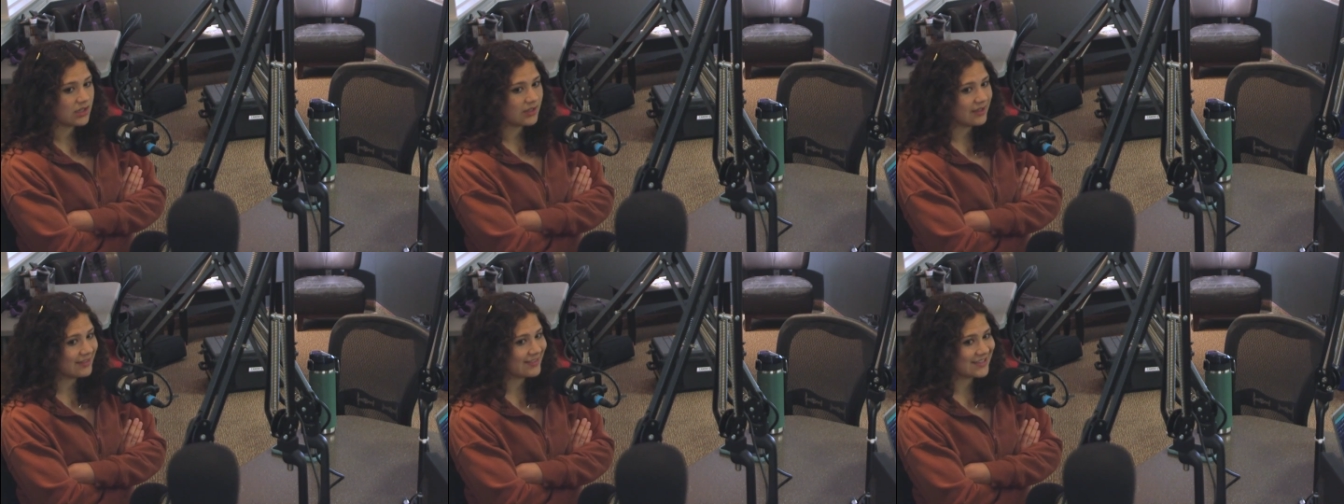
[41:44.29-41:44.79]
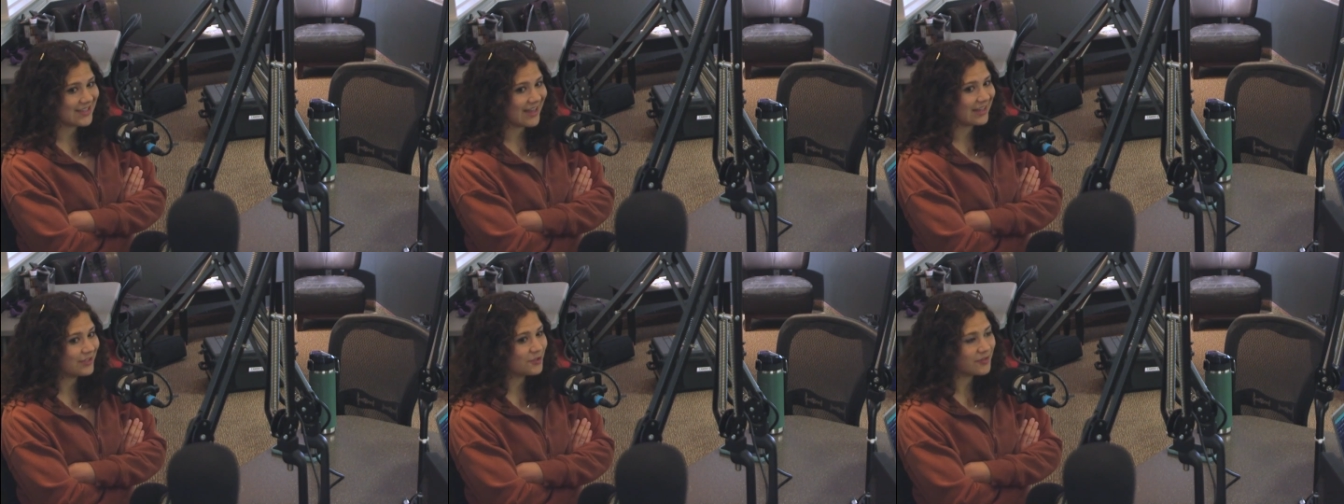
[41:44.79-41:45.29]
like the
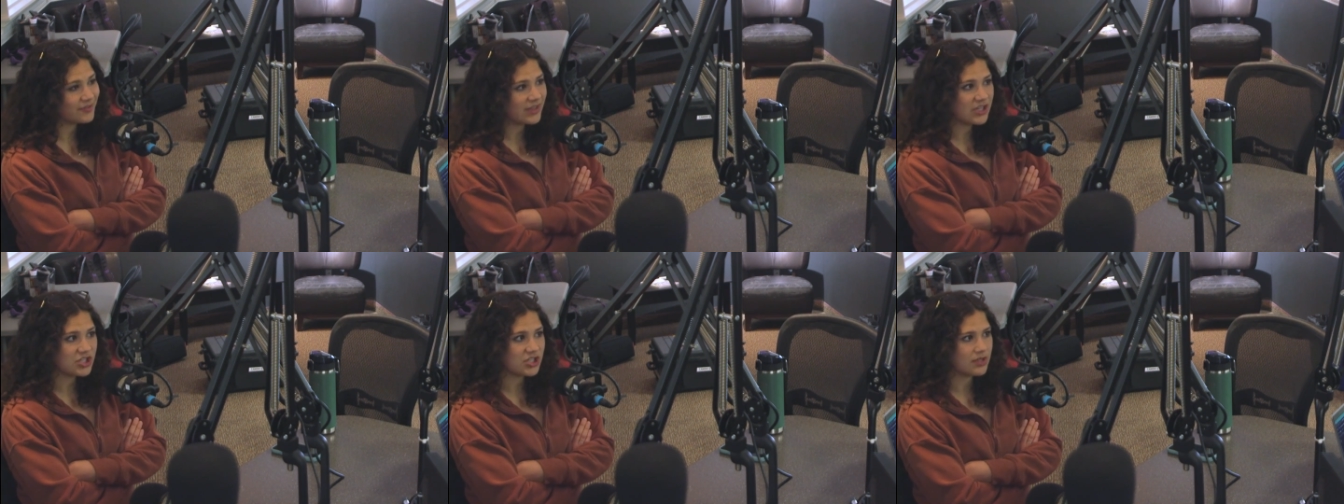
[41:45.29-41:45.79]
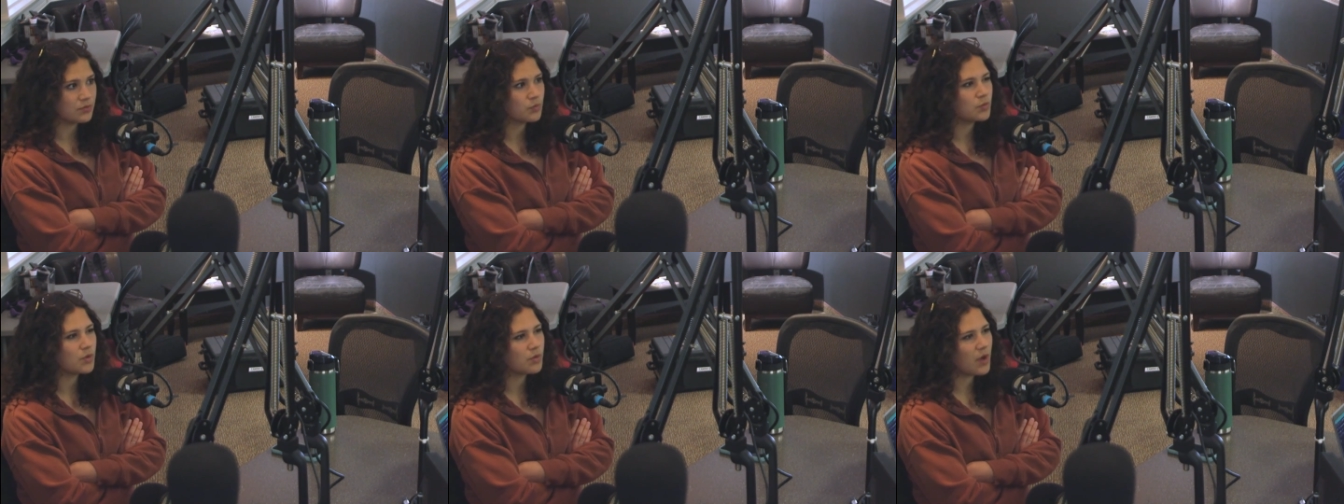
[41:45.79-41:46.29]
tiny little fish,
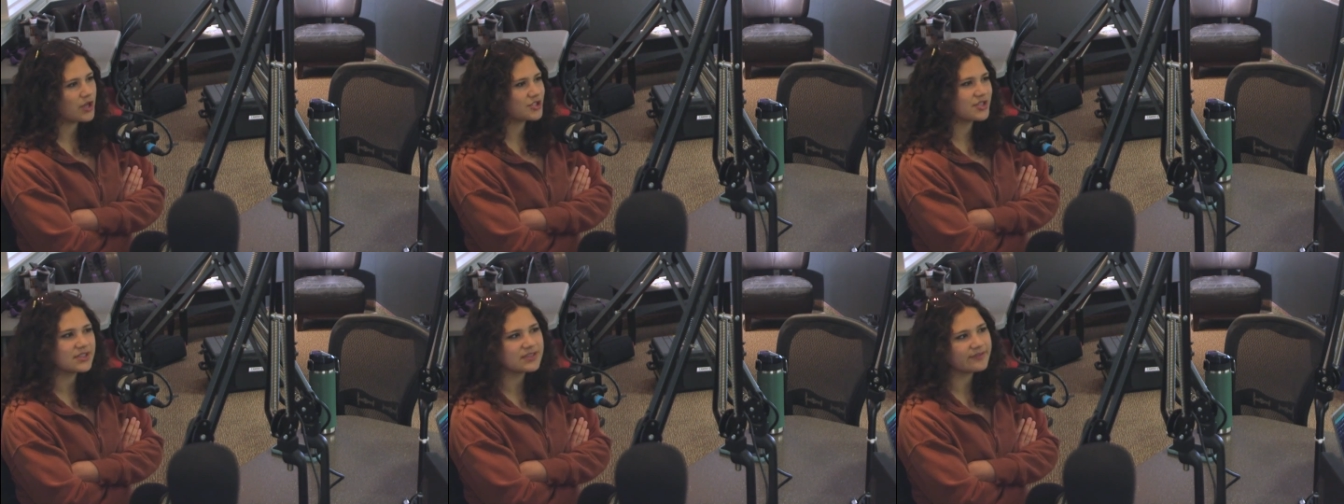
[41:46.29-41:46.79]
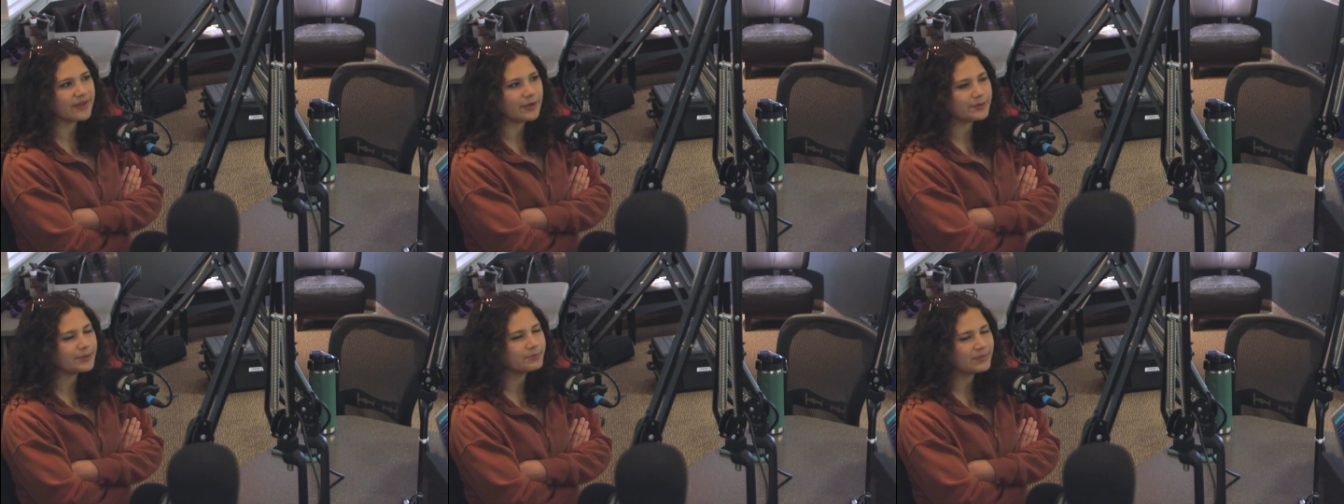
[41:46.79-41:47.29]
and we'll watch the
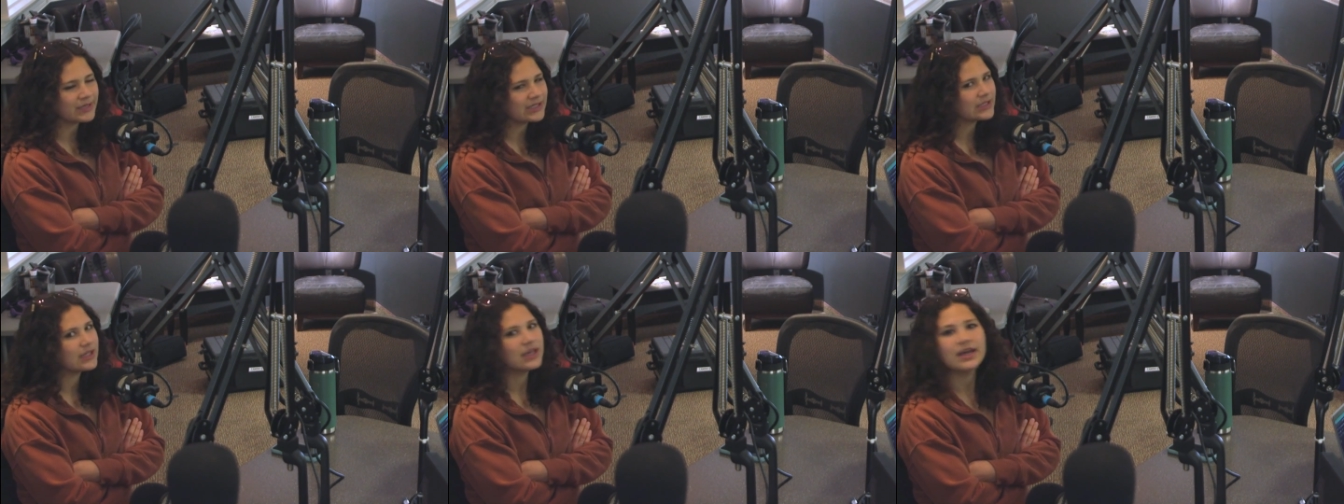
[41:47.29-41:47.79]
development.